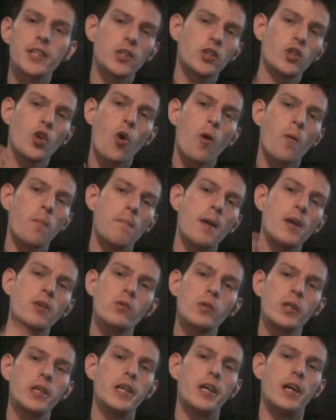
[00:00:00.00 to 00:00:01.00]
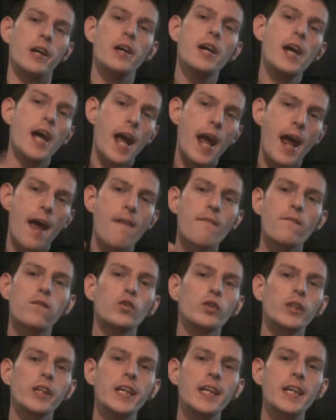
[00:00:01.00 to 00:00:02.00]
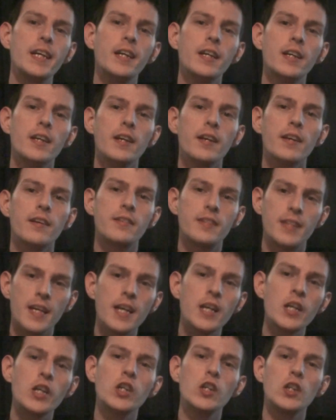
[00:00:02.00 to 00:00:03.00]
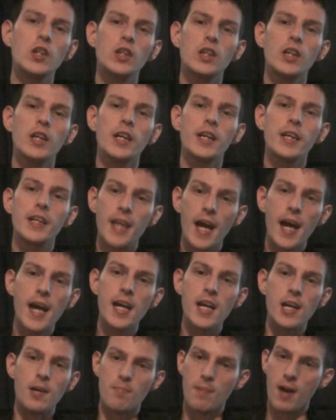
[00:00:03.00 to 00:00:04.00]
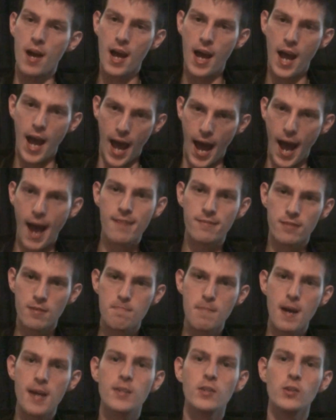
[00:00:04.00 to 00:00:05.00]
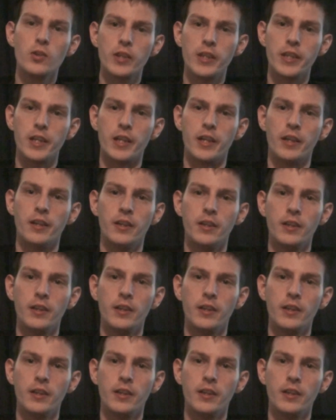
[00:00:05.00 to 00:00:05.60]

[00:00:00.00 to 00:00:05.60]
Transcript: is called Metal Gear. Every single game has a Metal Gear.